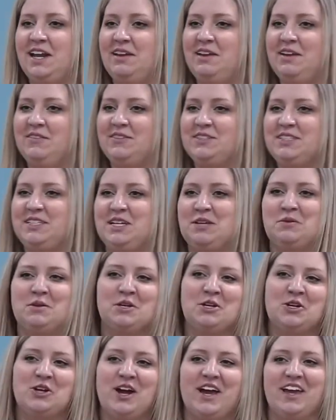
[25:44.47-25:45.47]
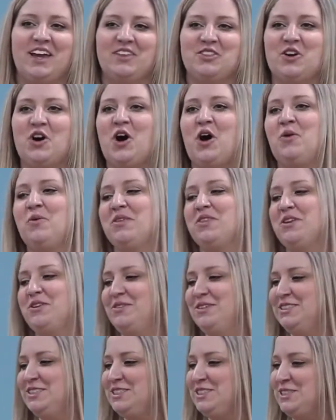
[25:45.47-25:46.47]
I never see anybody crying in the hall with her
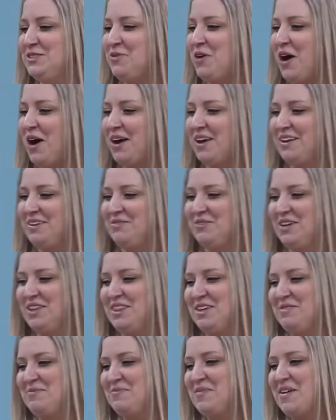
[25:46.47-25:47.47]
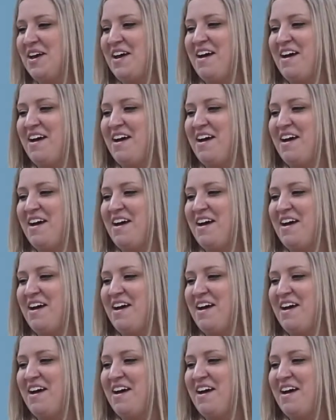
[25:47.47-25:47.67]
when she's walking with them.